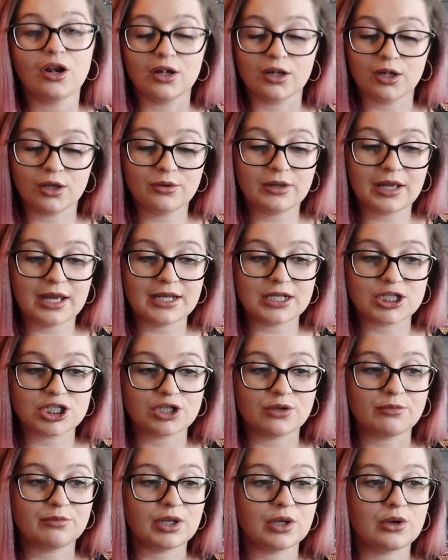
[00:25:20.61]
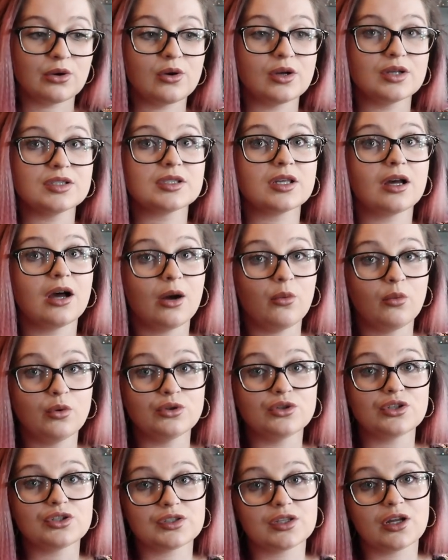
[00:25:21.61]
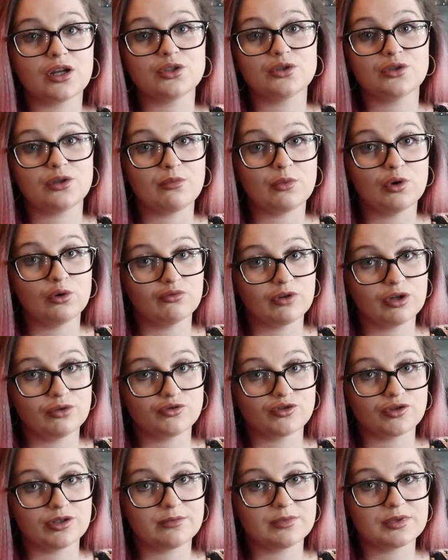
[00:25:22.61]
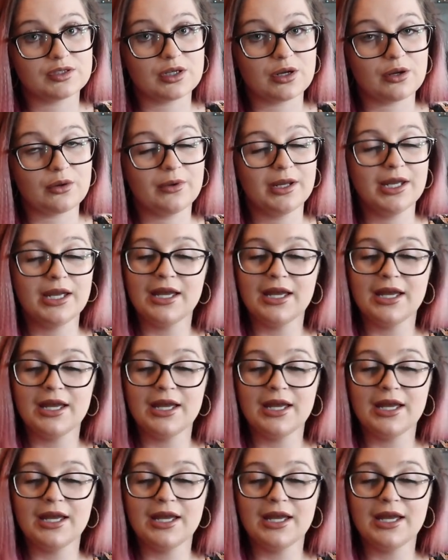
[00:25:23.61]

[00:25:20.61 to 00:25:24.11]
location, because I want to start doing more road trips. So